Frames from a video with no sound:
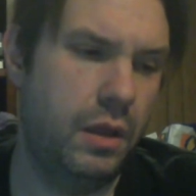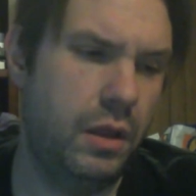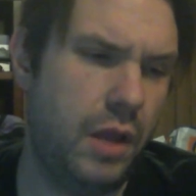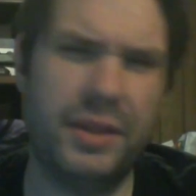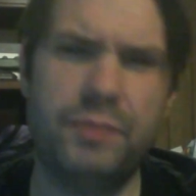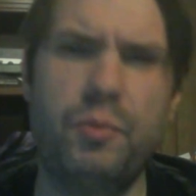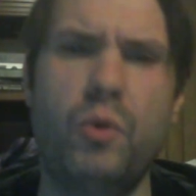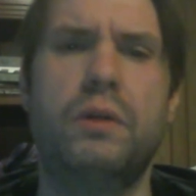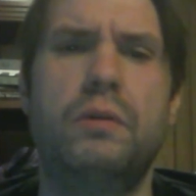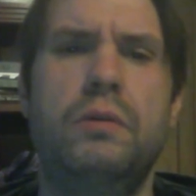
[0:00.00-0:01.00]
How about the
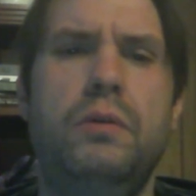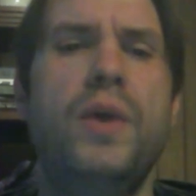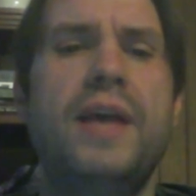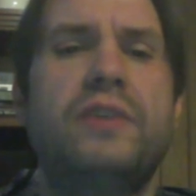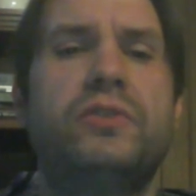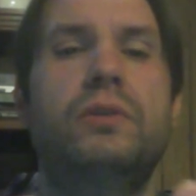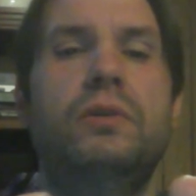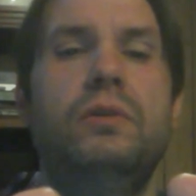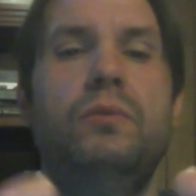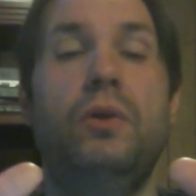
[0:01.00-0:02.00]
border? Oh, yes!
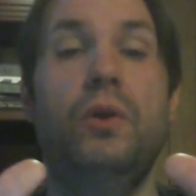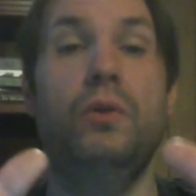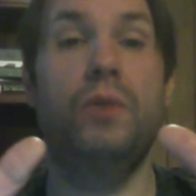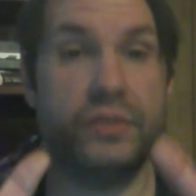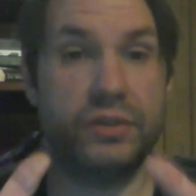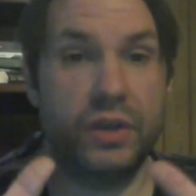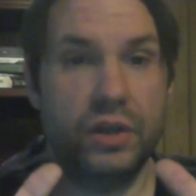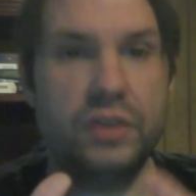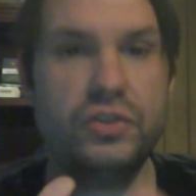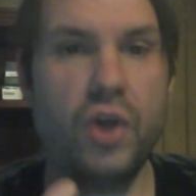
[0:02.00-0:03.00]
Yes!
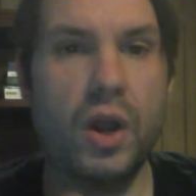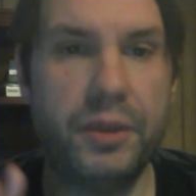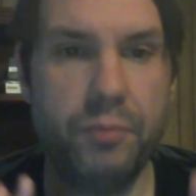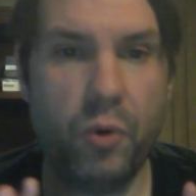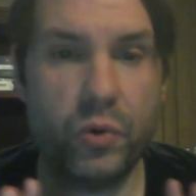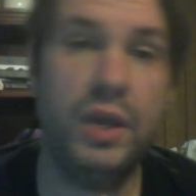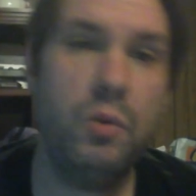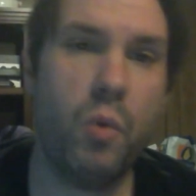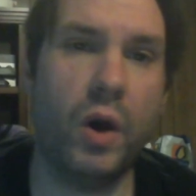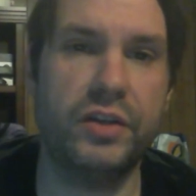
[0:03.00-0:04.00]
Let's talk about the border. He
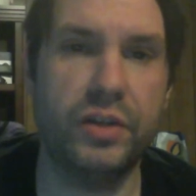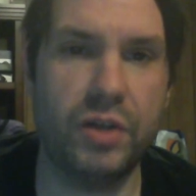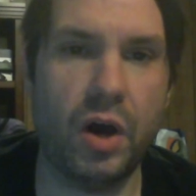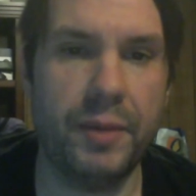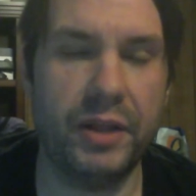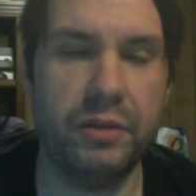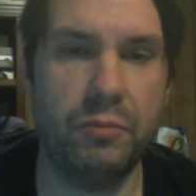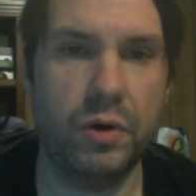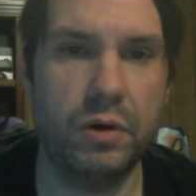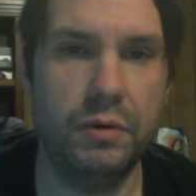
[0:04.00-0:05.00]
wanted to talk about the
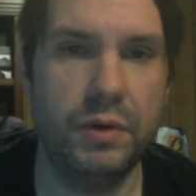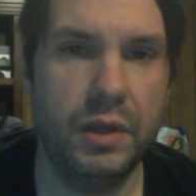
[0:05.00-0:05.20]
border.